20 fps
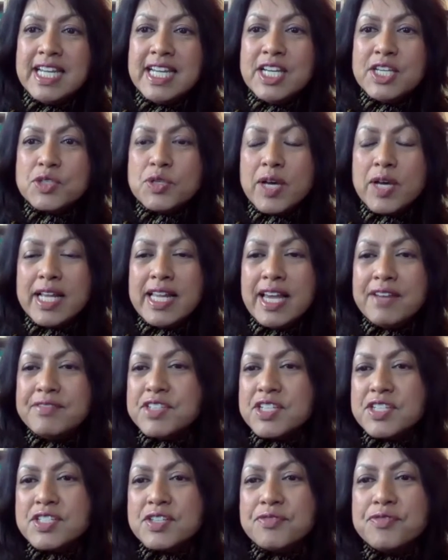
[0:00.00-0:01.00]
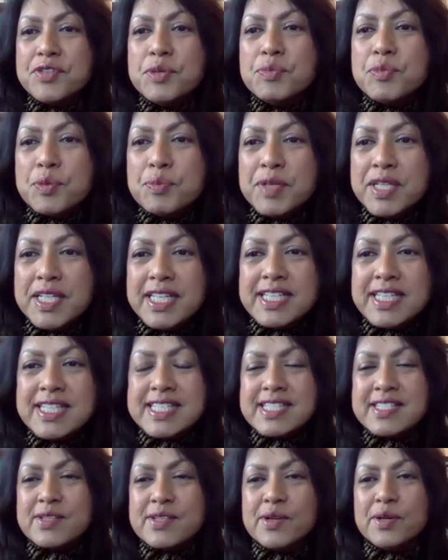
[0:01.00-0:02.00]
So I'll have just a few more minutes.
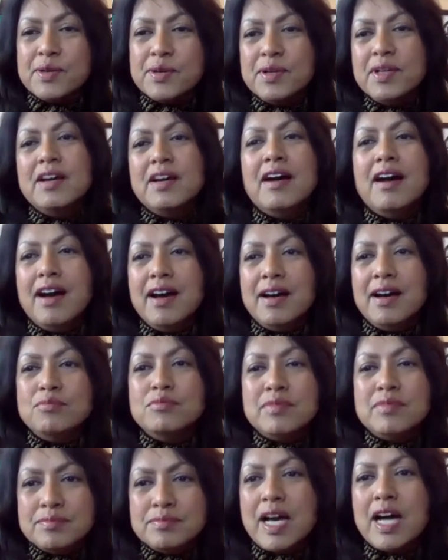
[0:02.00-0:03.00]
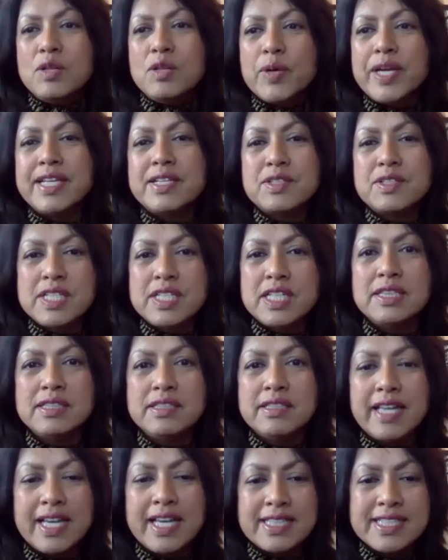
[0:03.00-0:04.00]
So I'll wait till
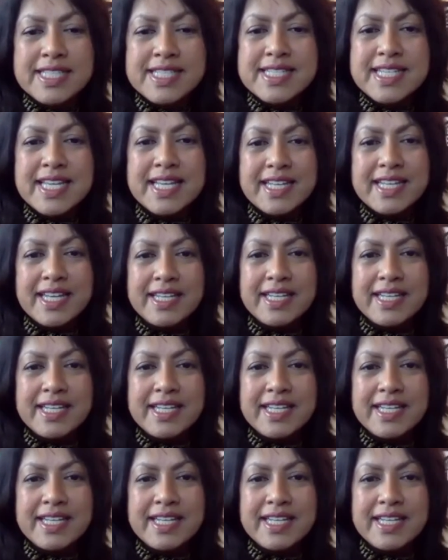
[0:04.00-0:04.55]
Hal is done